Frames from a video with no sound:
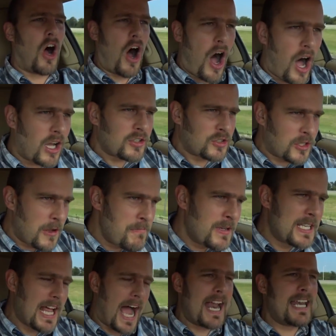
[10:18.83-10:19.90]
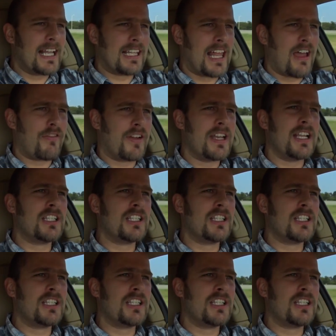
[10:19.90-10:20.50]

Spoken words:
awesome 911.